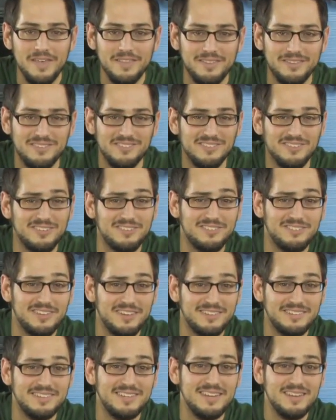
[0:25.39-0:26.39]
This is a
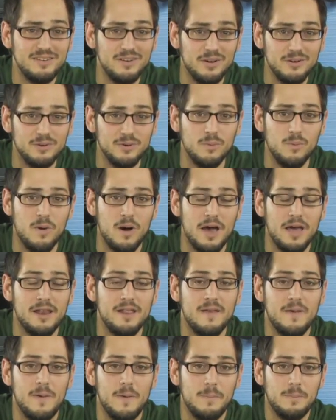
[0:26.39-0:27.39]
1600 watt
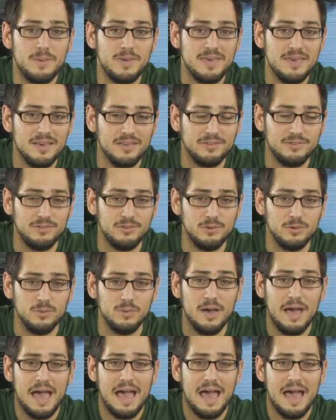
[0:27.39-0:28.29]
PSU.